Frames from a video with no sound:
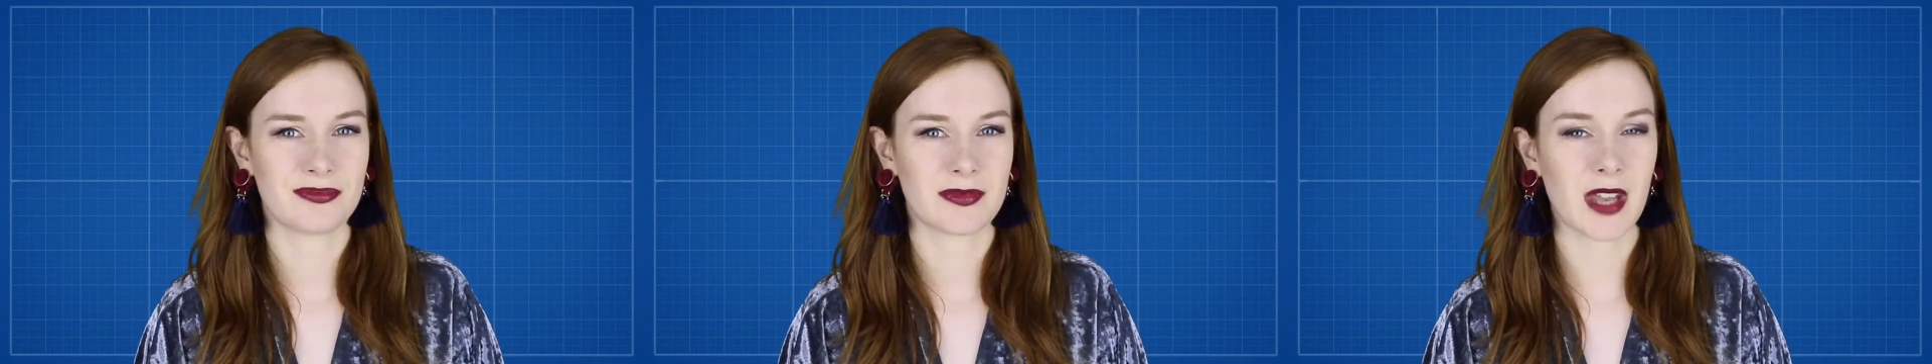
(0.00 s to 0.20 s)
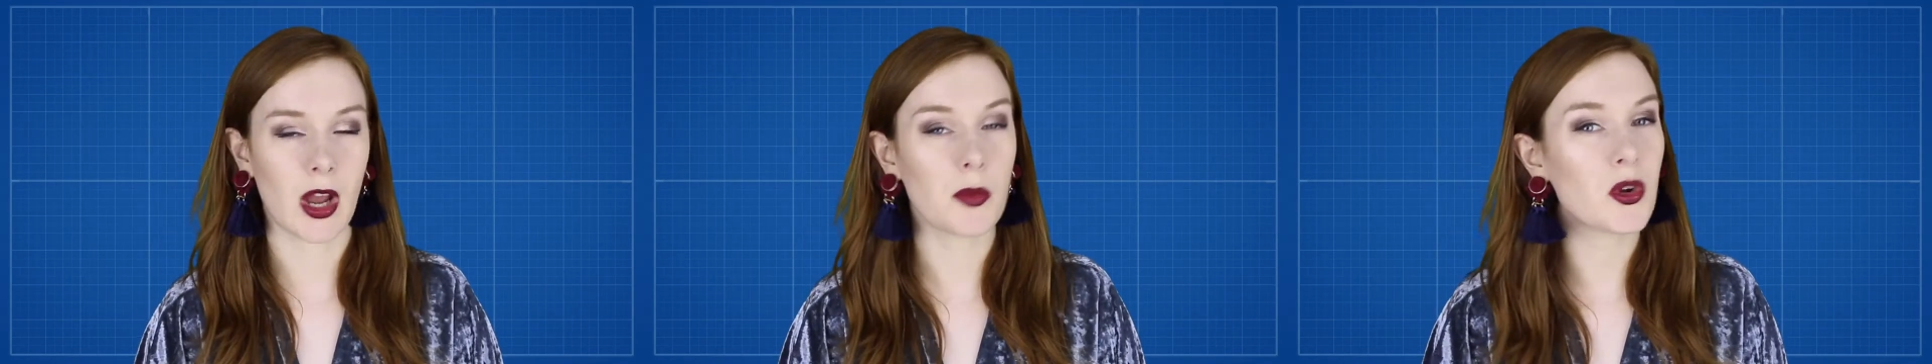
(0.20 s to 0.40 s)

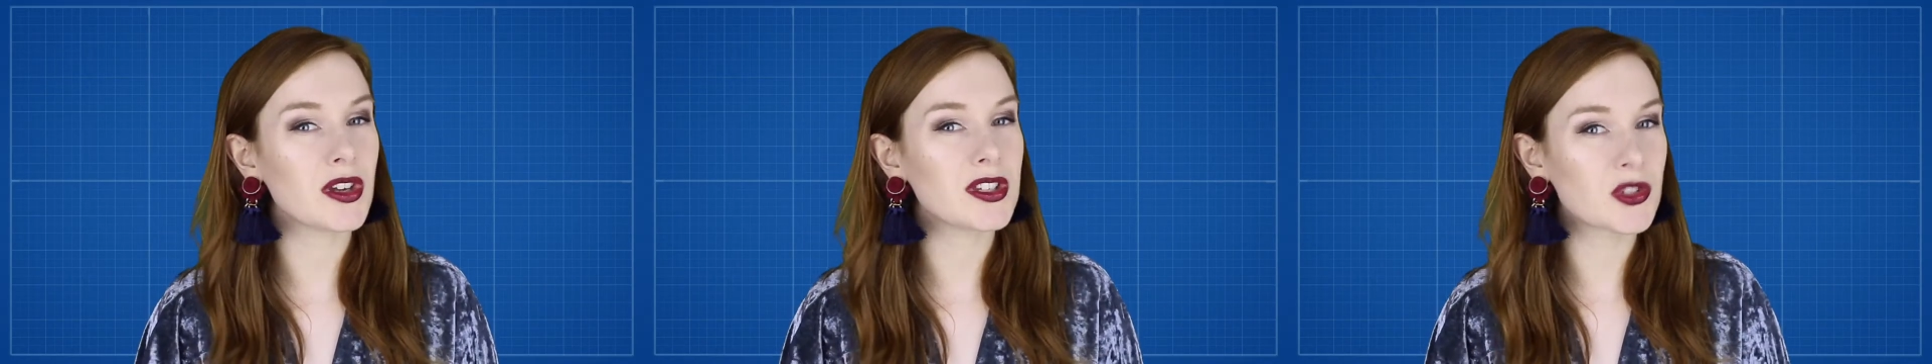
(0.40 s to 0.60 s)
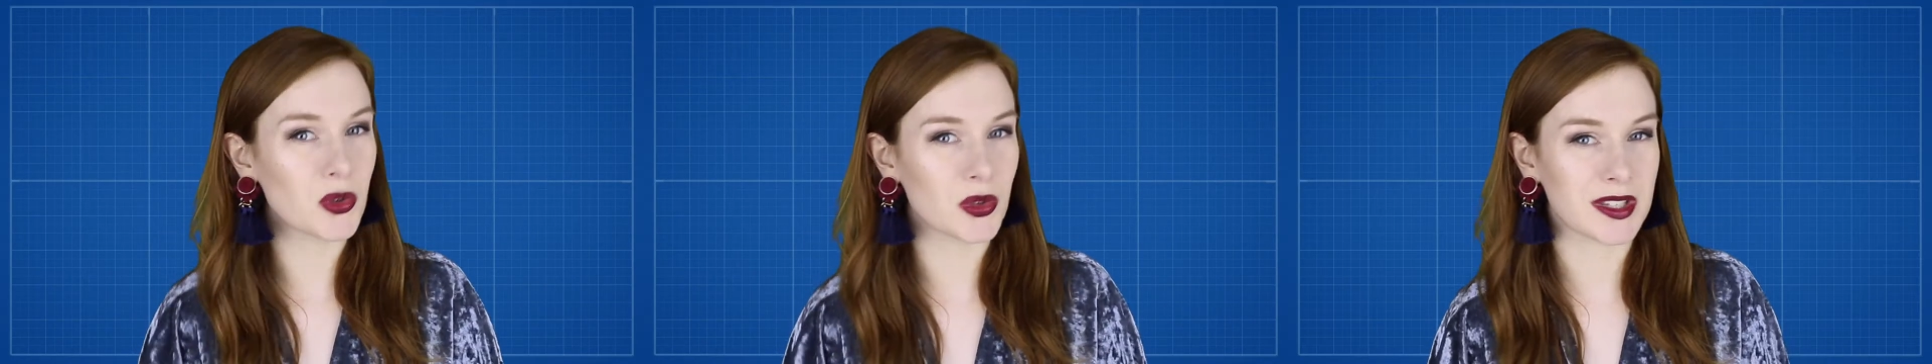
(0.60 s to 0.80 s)
Now, I'm not
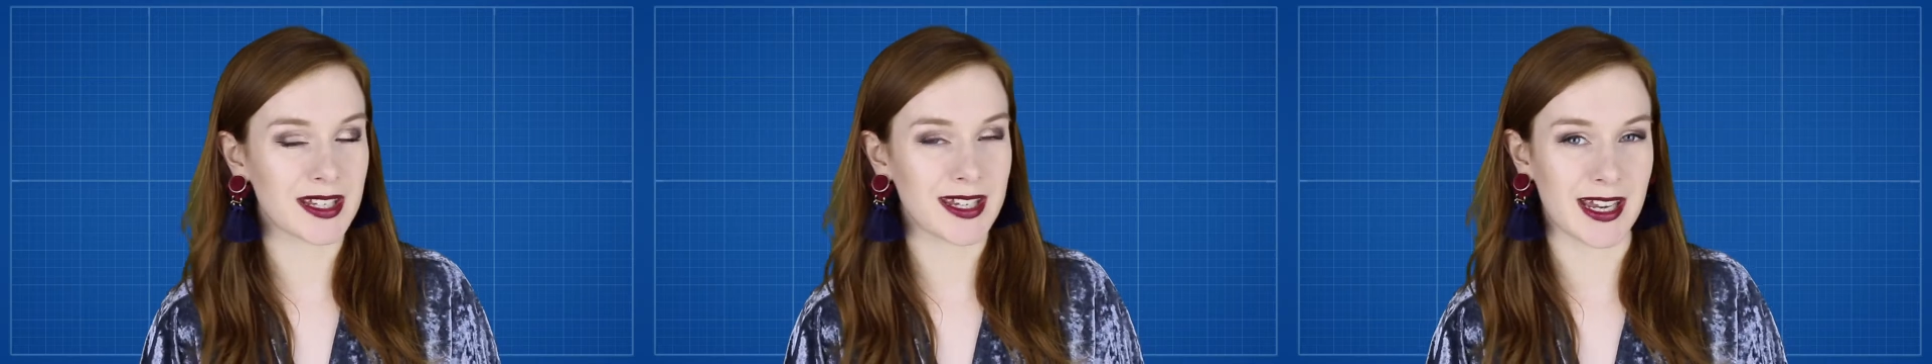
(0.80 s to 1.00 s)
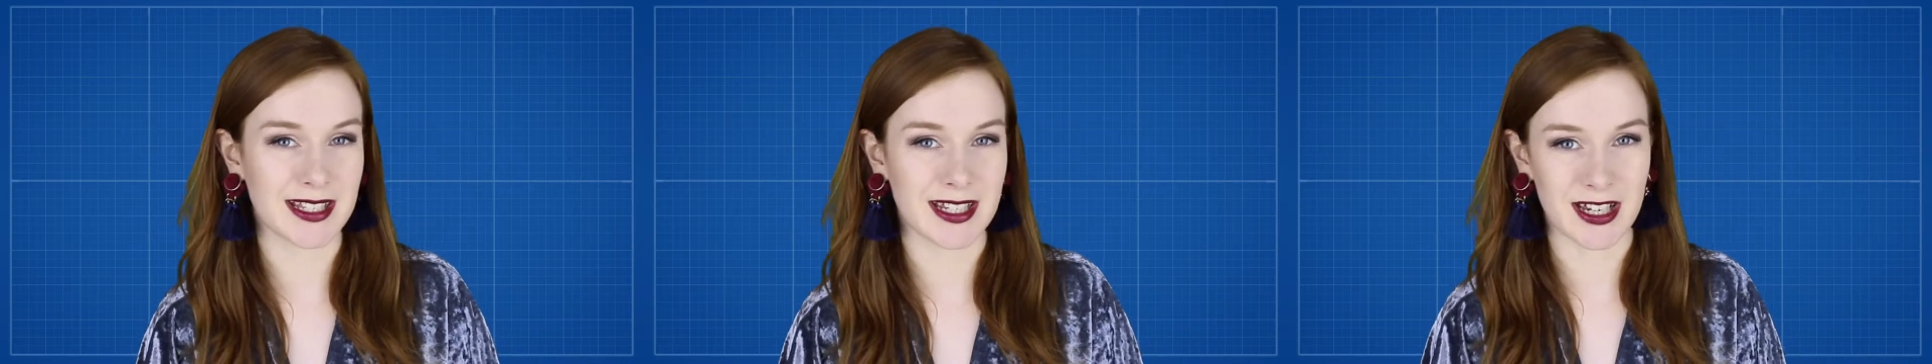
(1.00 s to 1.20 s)
endorsing
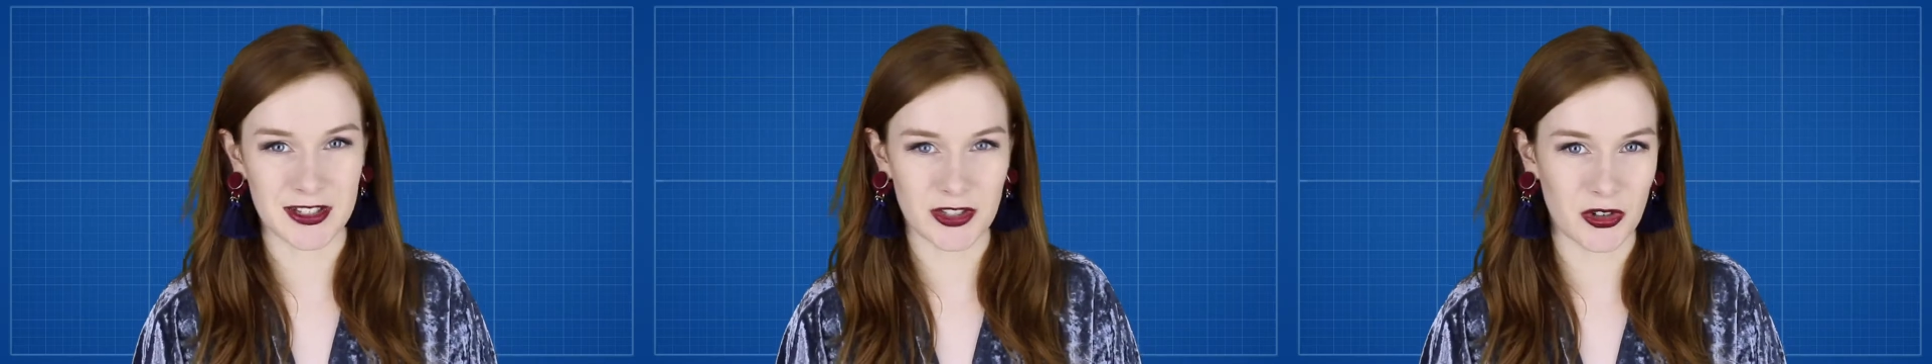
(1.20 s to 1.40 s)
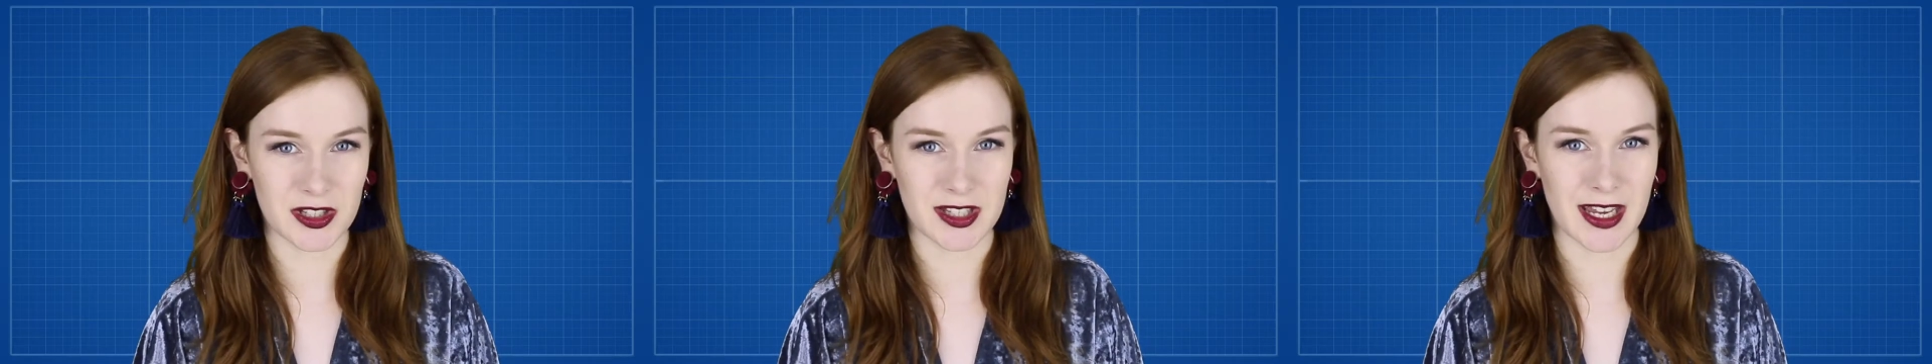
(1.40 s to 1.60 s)
getting
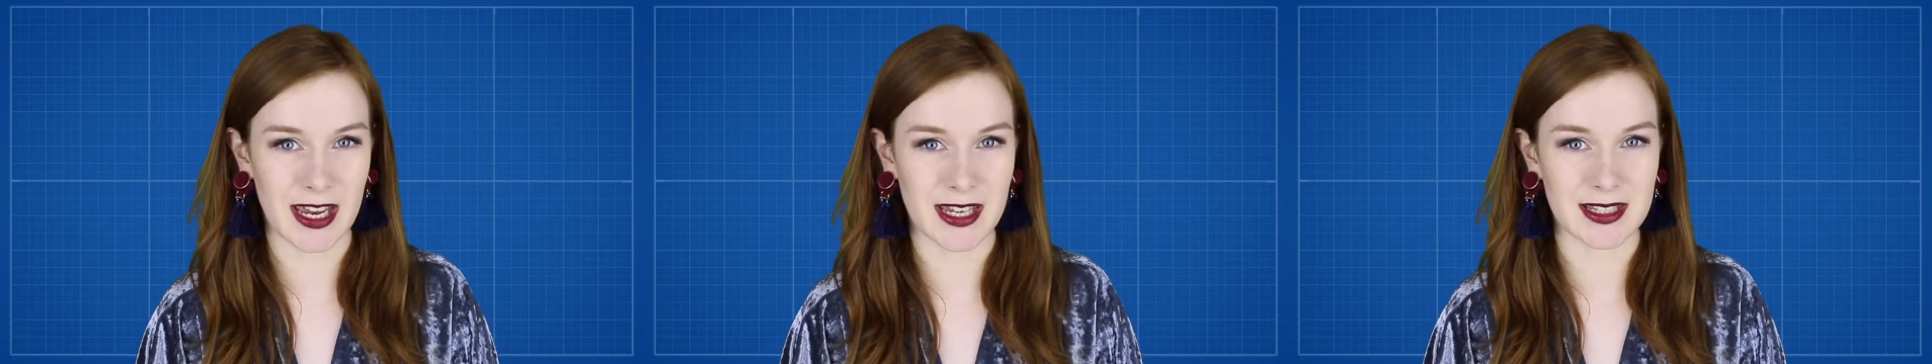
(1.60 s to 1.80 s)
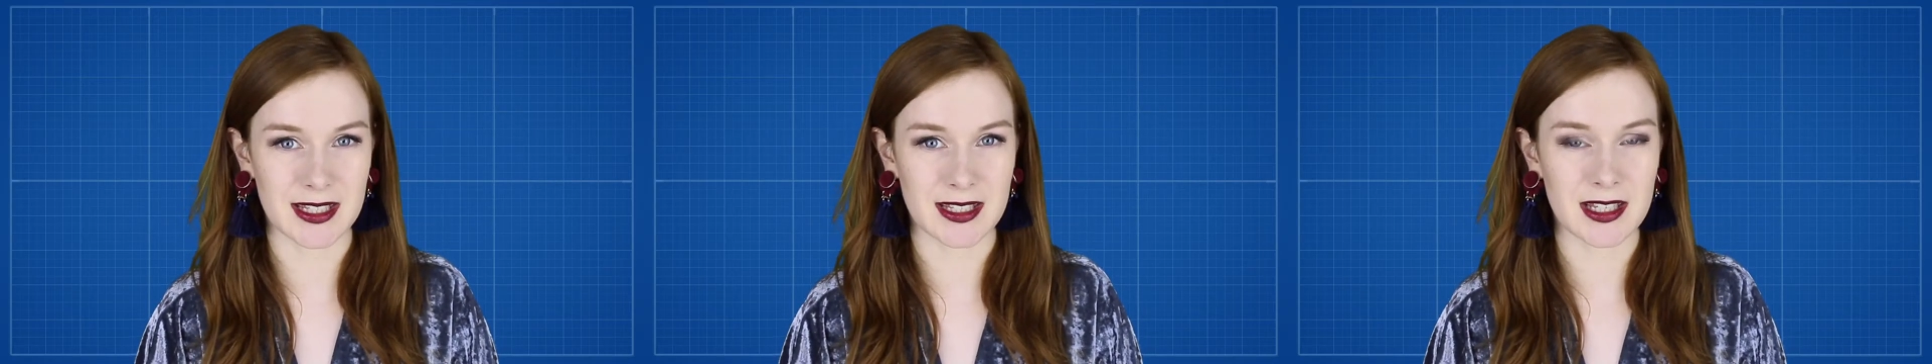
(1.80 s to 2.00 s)

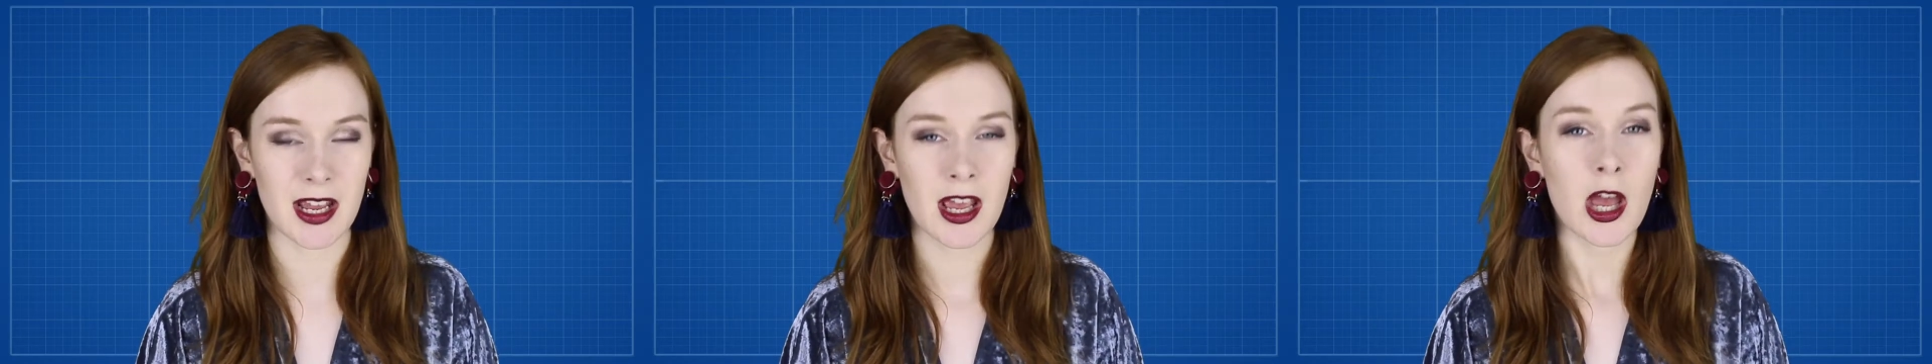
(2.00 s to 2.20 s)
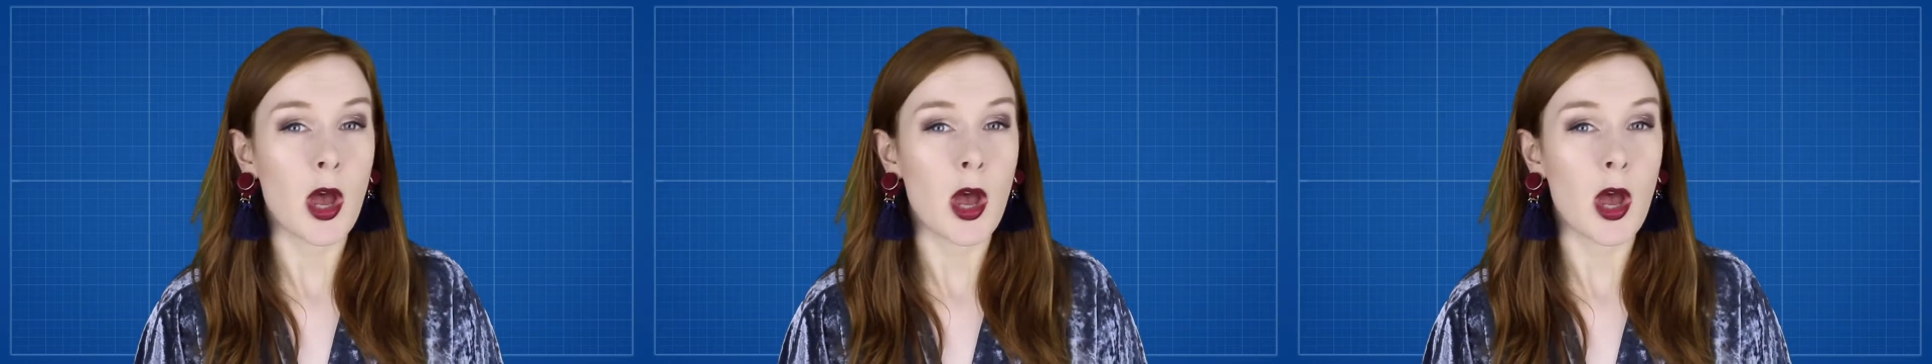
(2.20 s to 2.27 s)
intoxicated,